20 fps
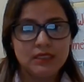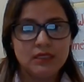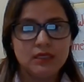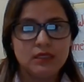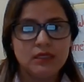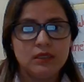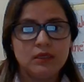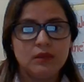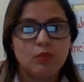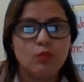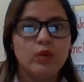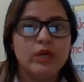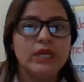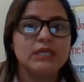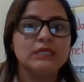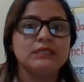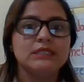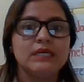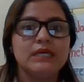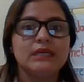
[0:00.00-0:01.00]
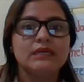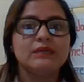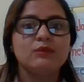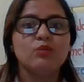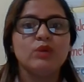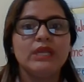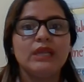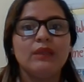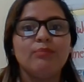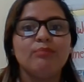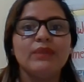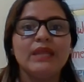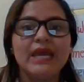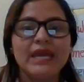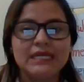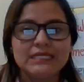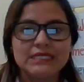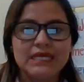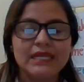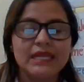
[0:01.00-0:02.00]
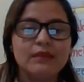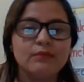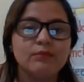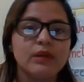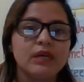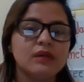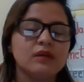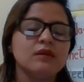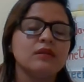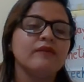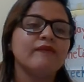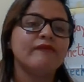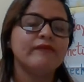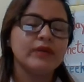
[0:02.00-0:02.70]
in which they will place at a better